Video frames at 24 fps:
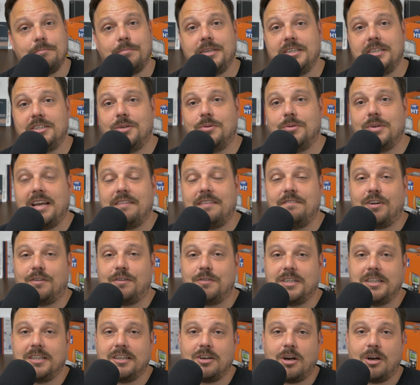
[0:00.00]
Please do get
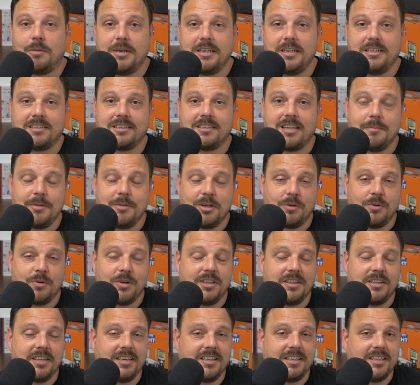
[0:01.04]
involved in the comments. Let me know what
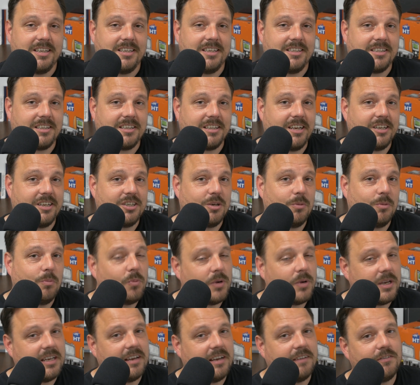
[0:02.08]
you think of the installation
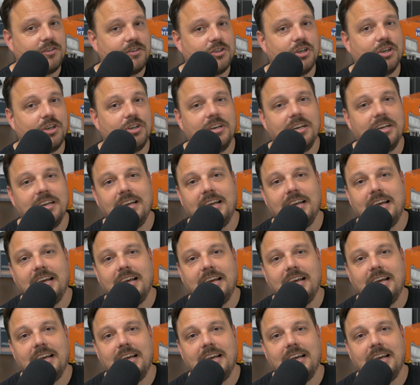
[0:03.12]
we have done,